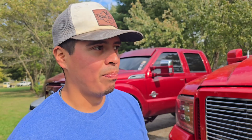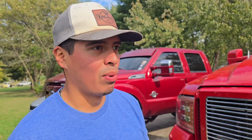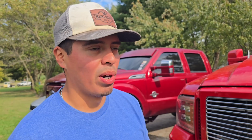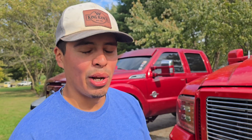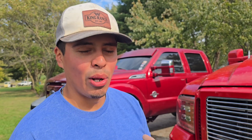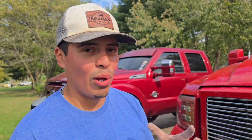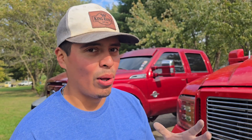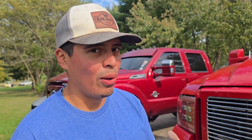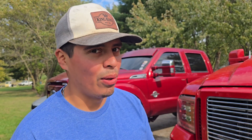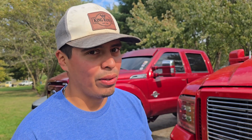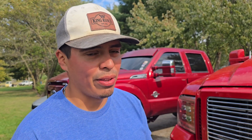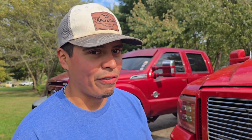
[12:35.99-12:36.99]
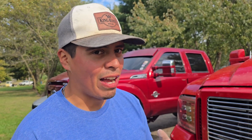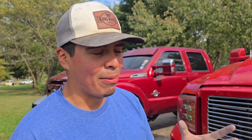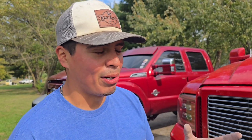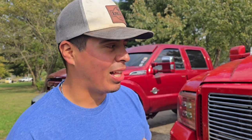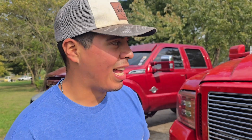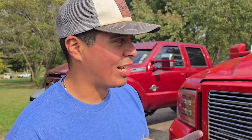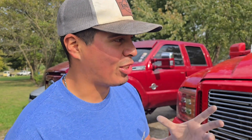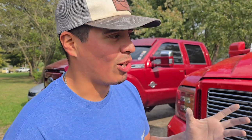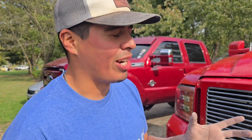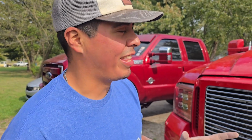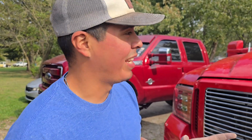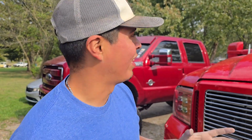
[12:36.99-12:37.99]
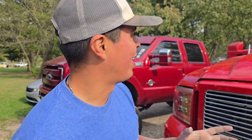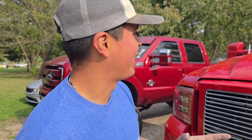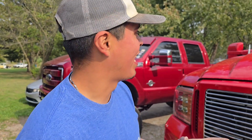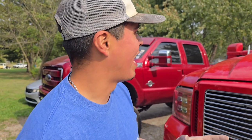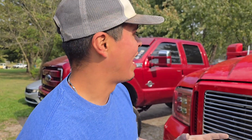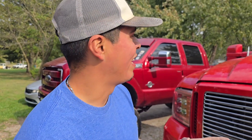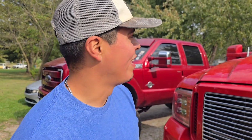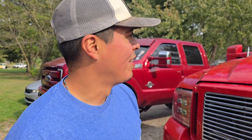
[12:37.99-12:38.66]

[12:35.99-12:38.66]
brittle the fiberglass or anything like that.